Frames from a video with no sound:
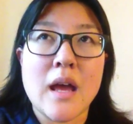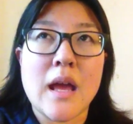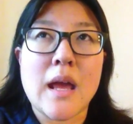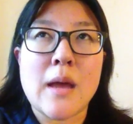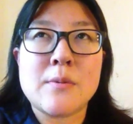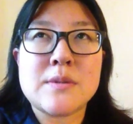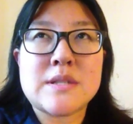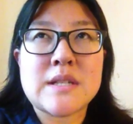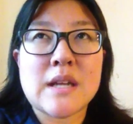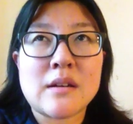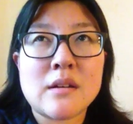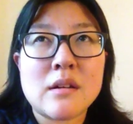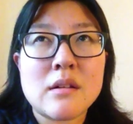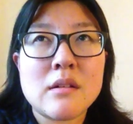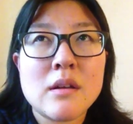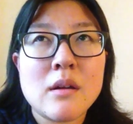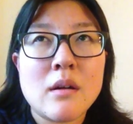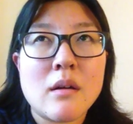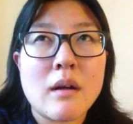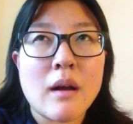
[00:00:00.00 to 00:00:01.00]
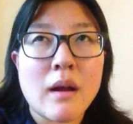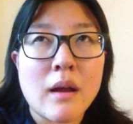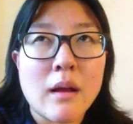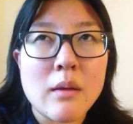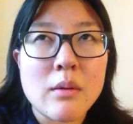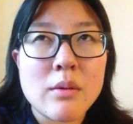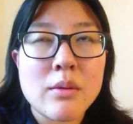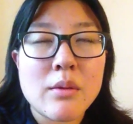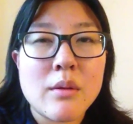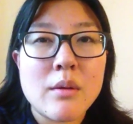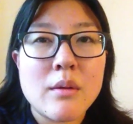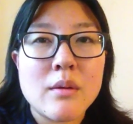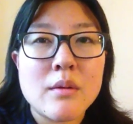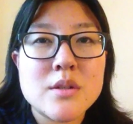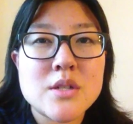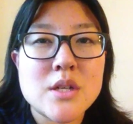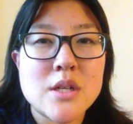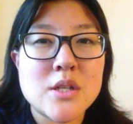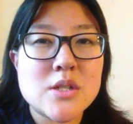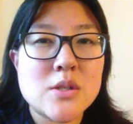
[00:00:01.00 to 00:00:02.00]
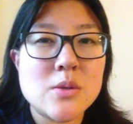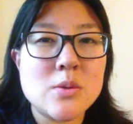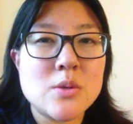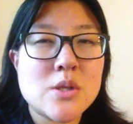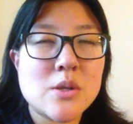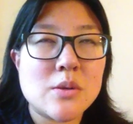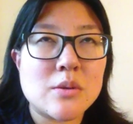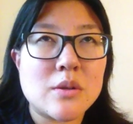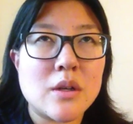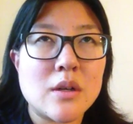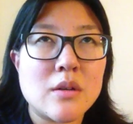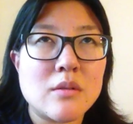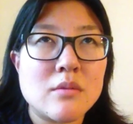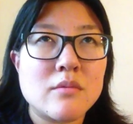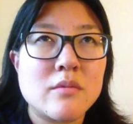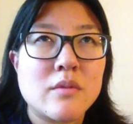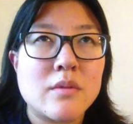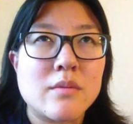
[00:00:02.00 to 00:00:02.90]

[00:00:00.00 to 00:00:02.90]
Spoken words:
It was technically her 8th. She had 2 children